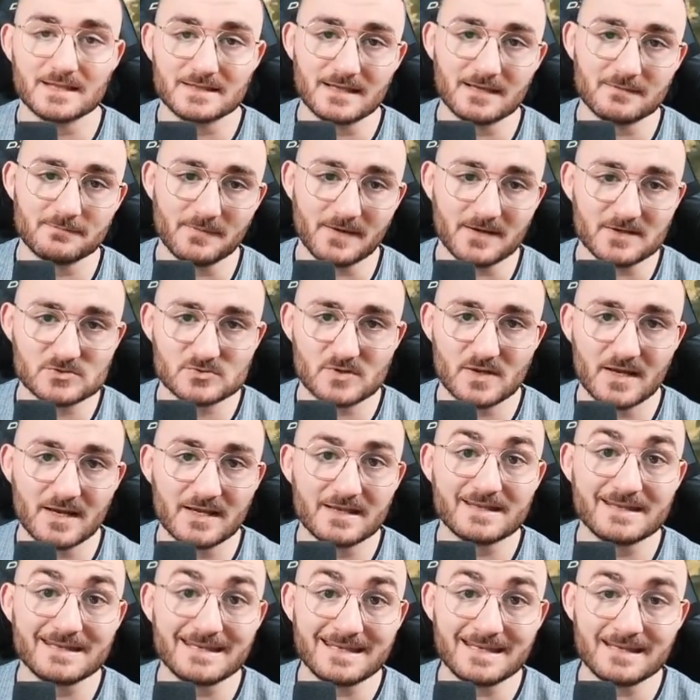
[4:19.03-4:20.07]
get penetrated
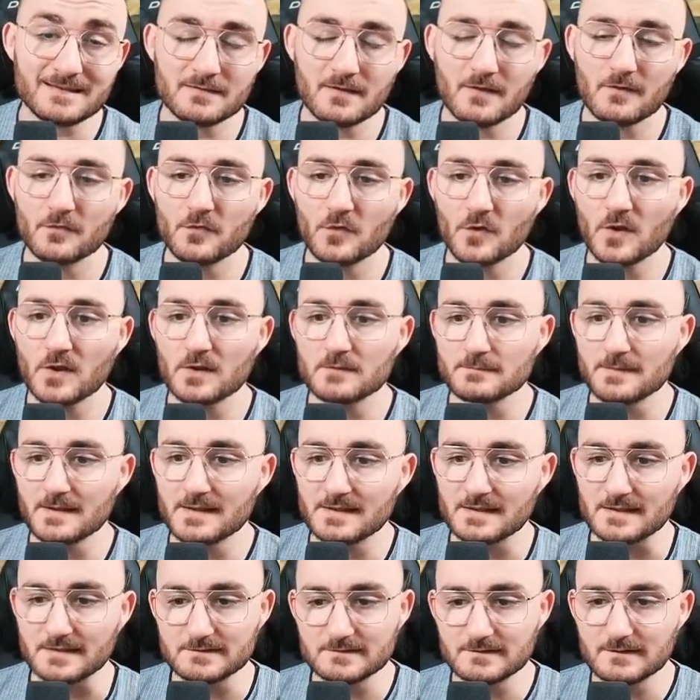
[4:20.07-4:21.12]
in the gun
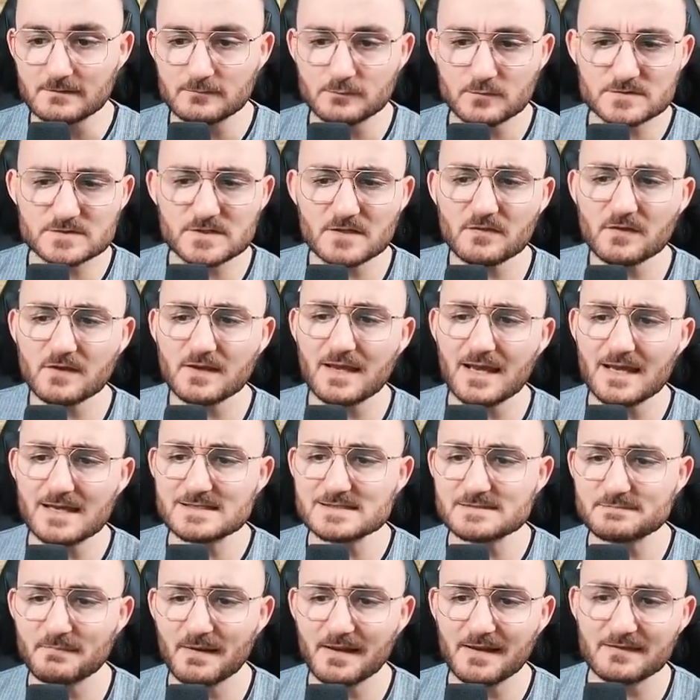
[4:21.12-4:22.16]
mantlet. It was not the
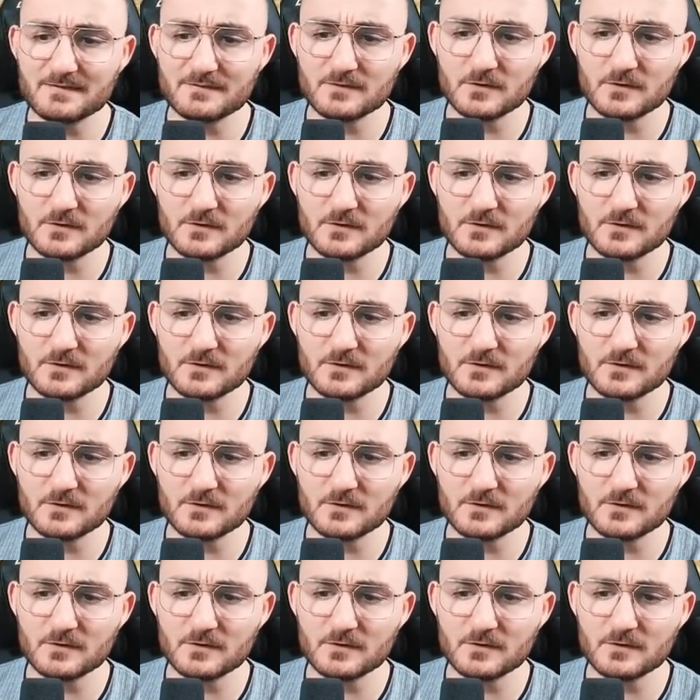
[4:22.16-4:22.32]
case back in